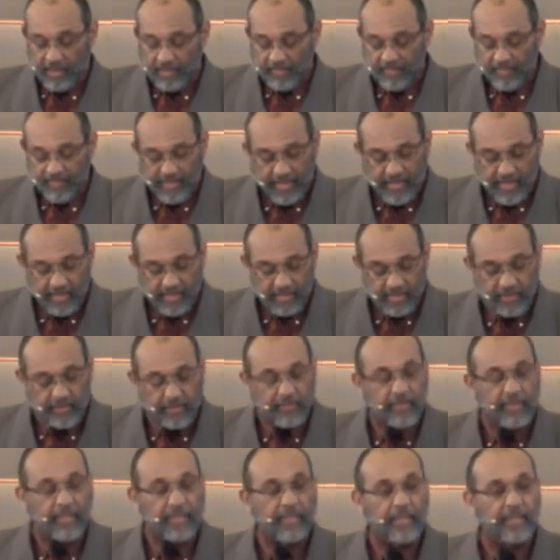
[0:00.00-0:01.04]
their
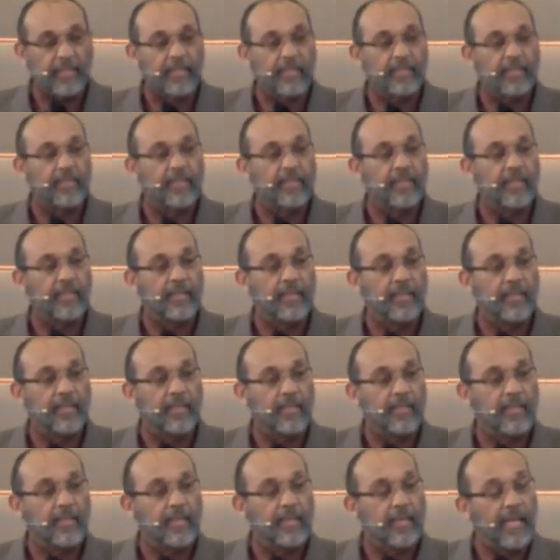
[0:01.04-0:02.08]
creed,
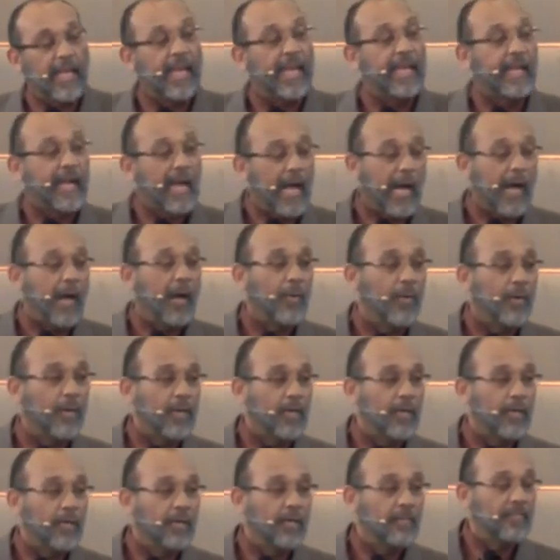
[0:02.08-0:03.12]
like our
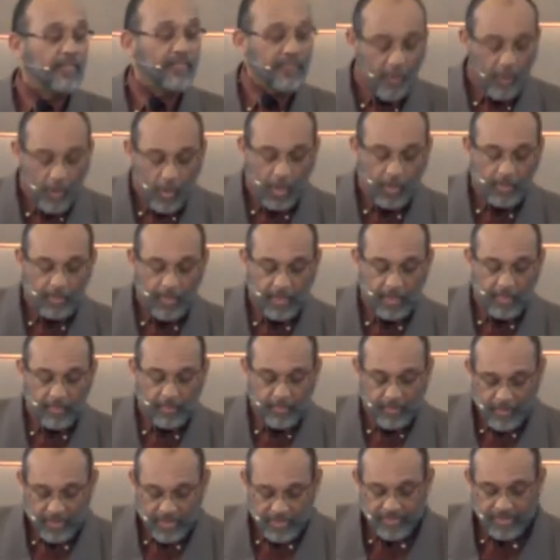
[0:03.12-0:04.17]
former
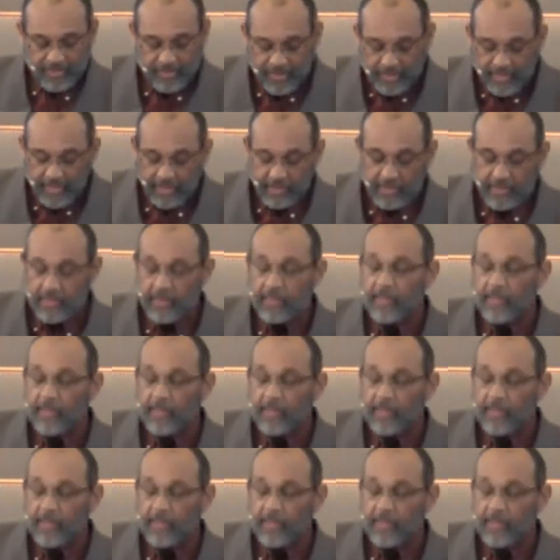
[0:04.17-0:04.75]
president,